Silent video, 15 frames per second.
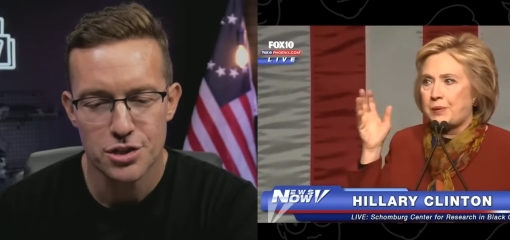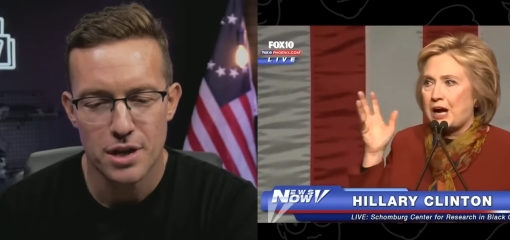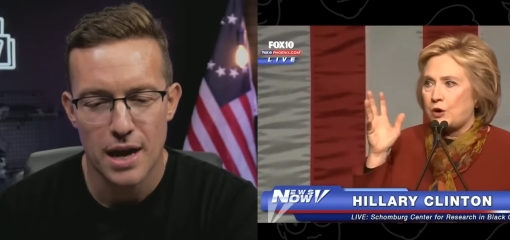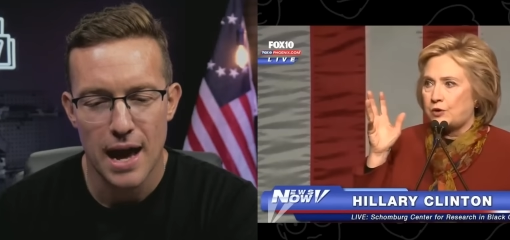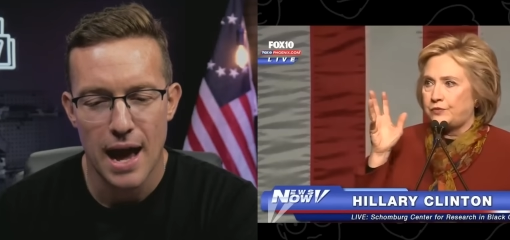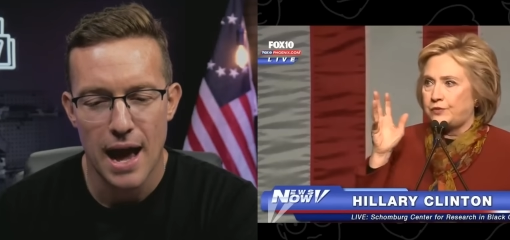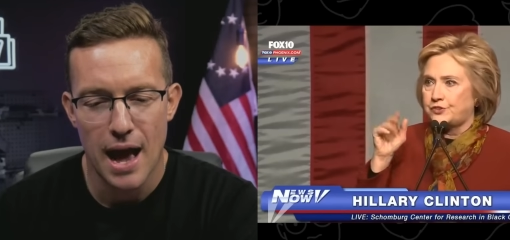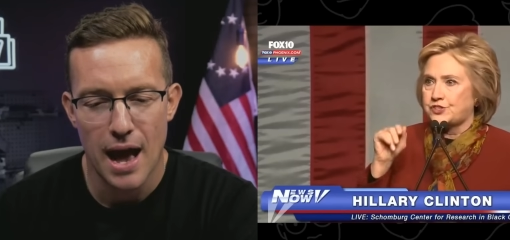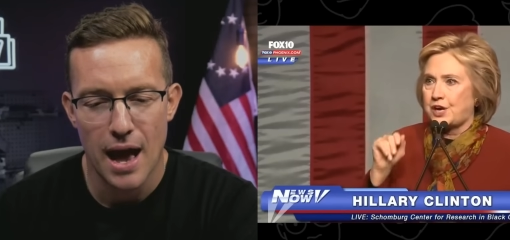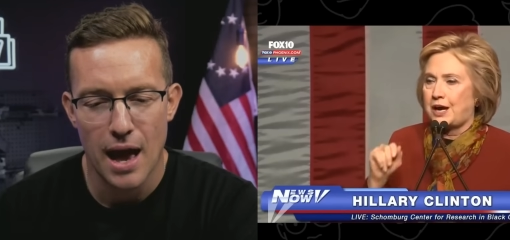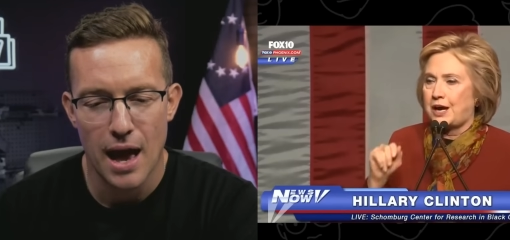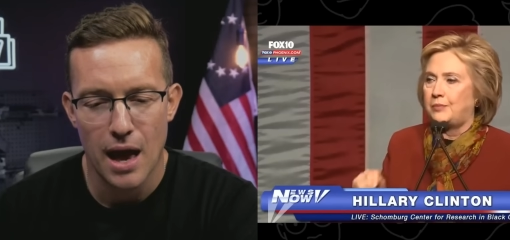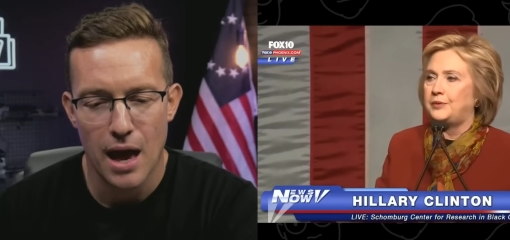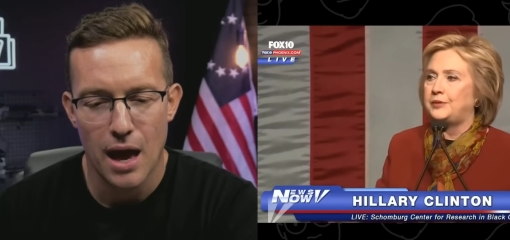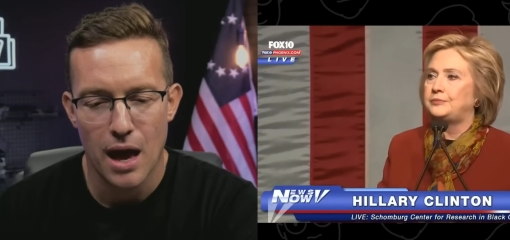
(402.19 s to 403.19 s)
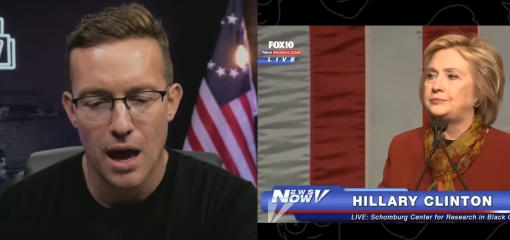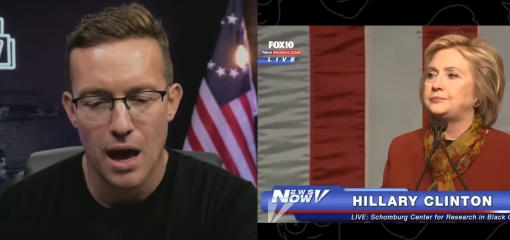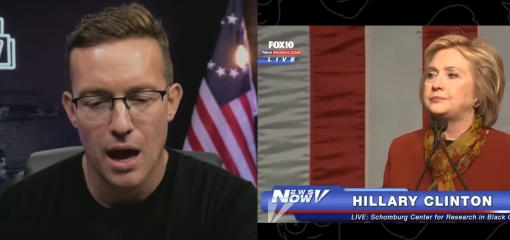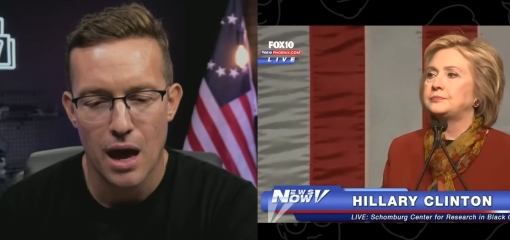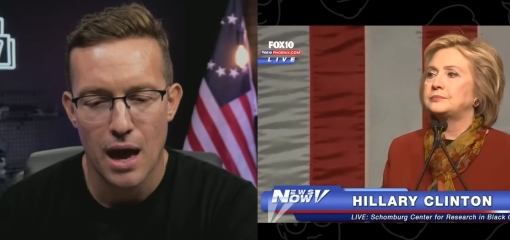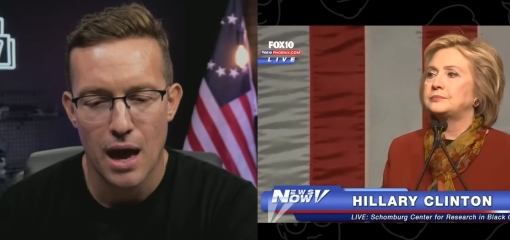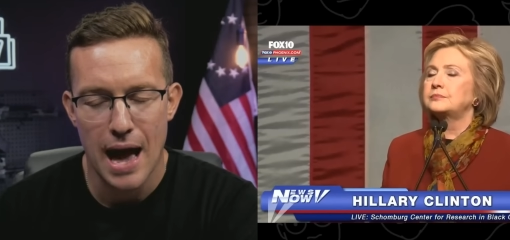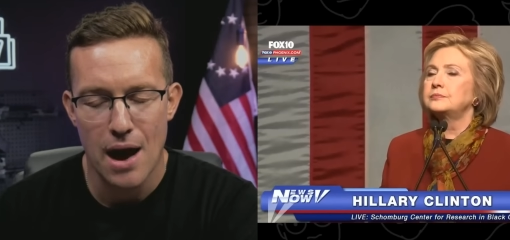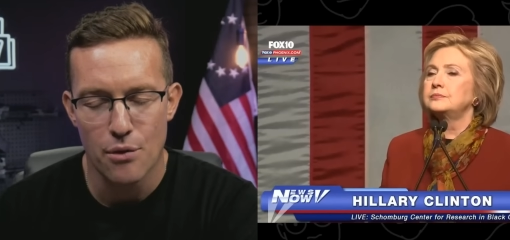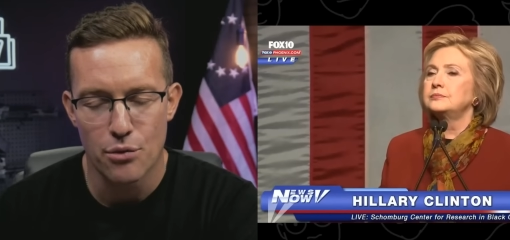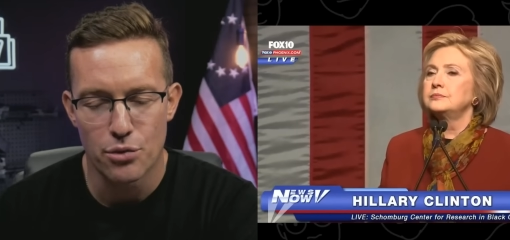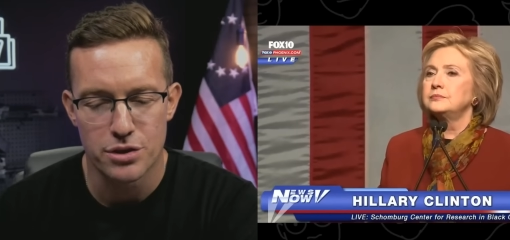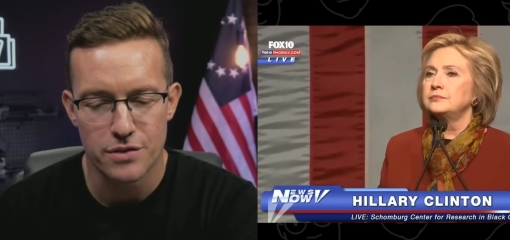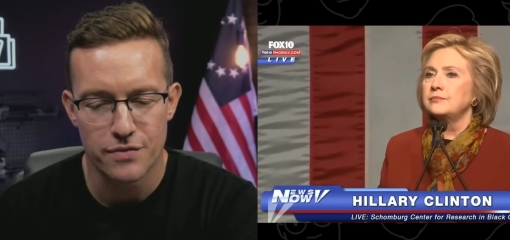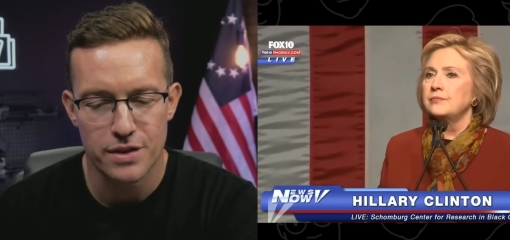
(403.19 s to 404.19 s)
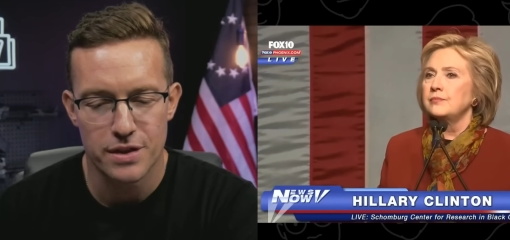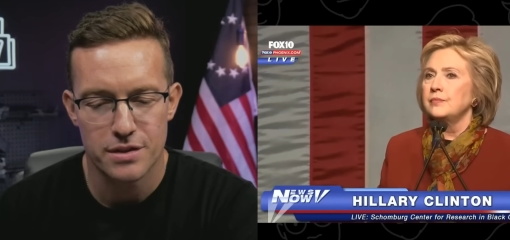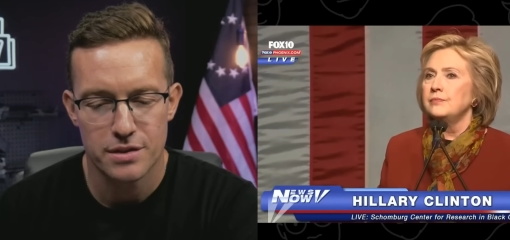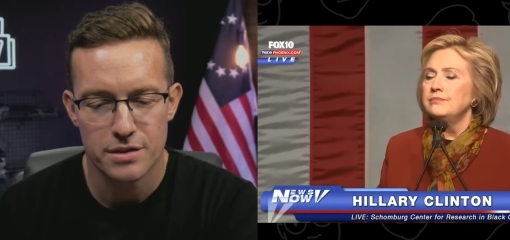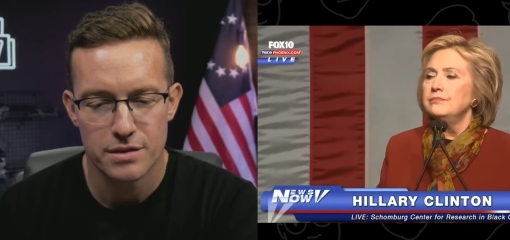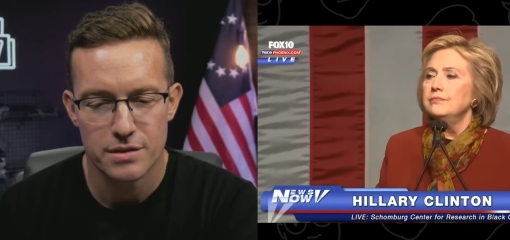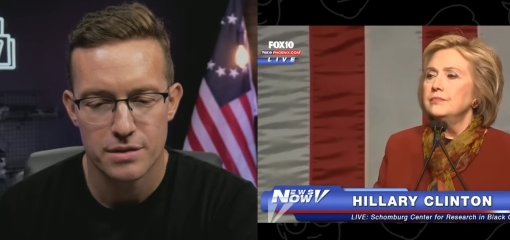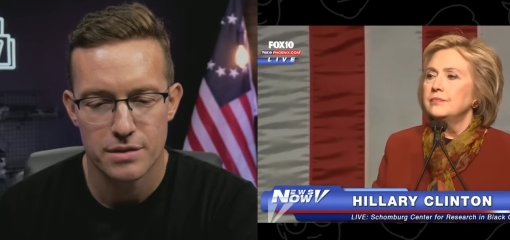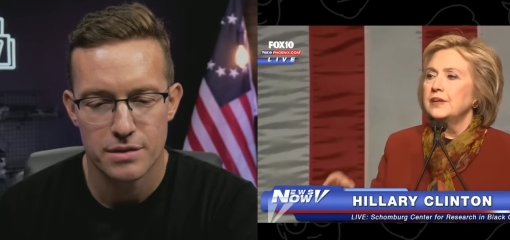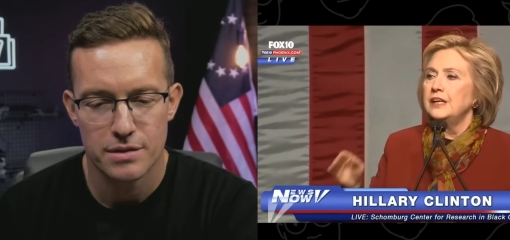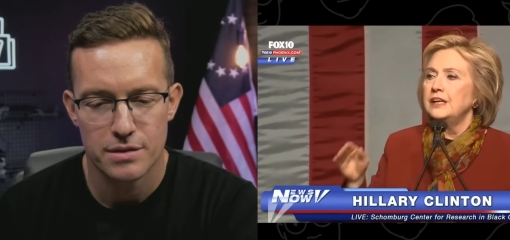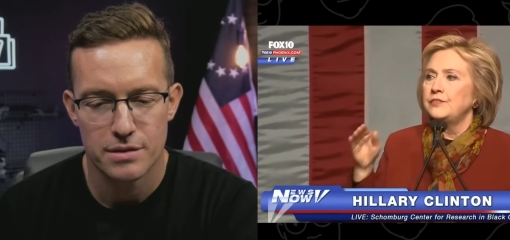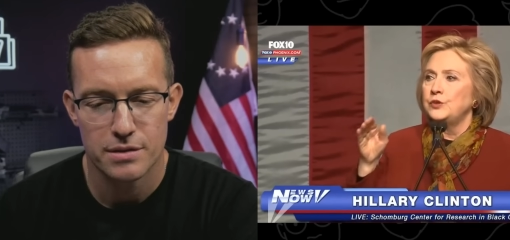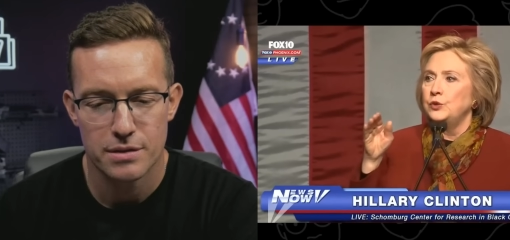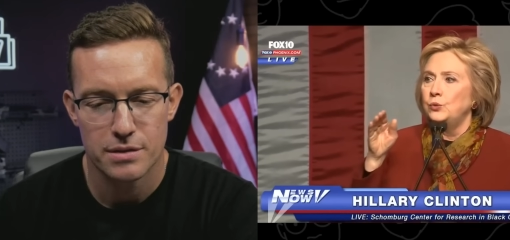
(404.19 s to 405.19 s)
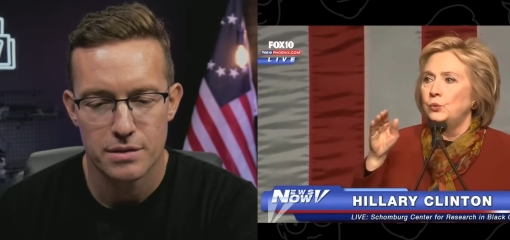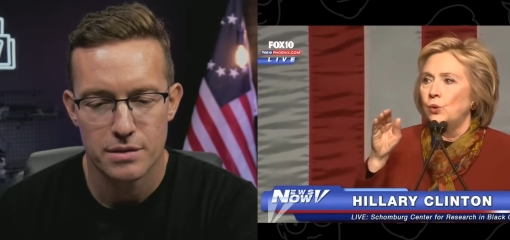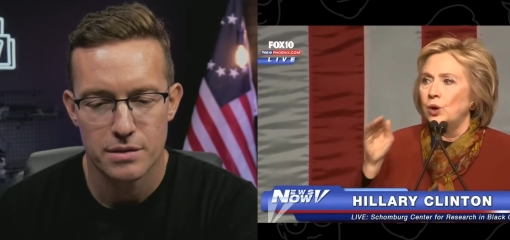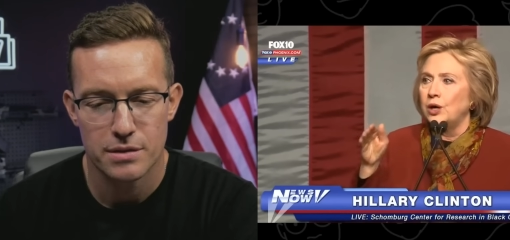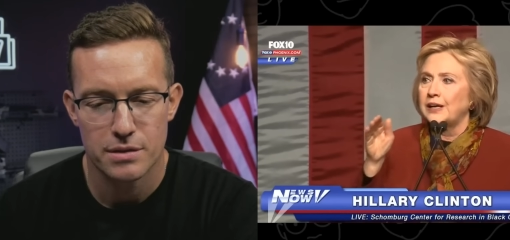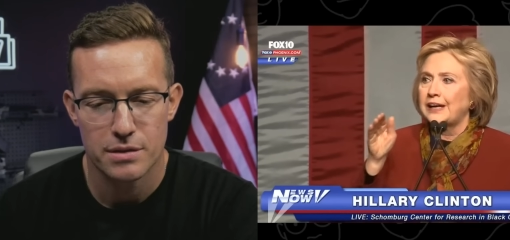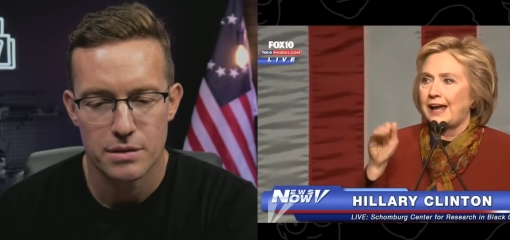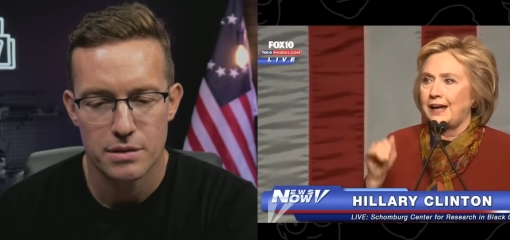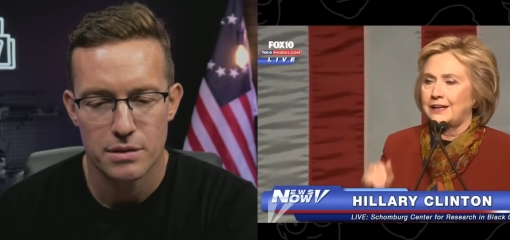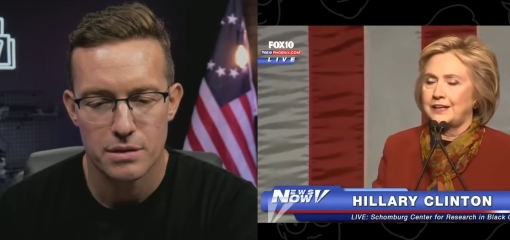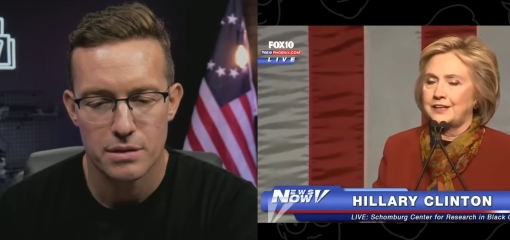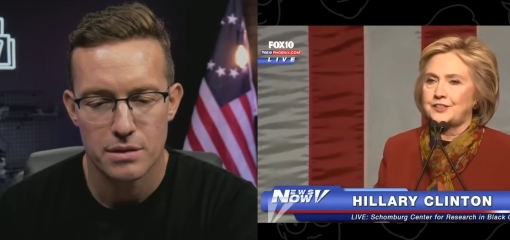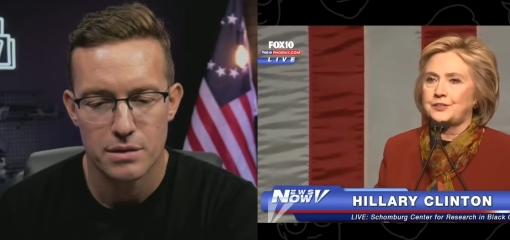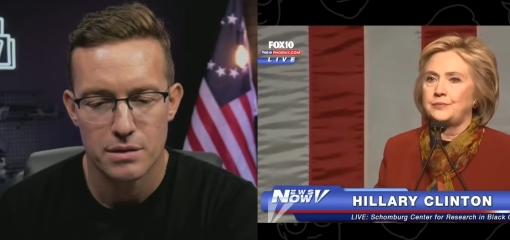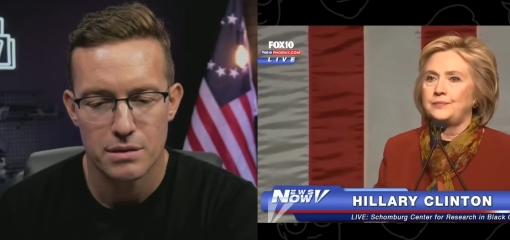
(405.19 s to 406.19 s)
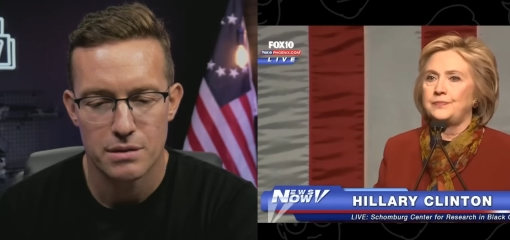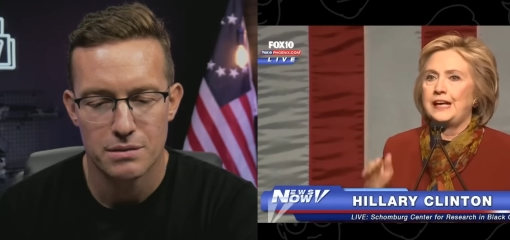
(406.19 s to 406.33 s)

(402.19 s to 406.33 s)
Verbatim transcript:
Speaker 1: a powerful job.
Speaker 2: Hours of this.
Speaker 1: If you work at it,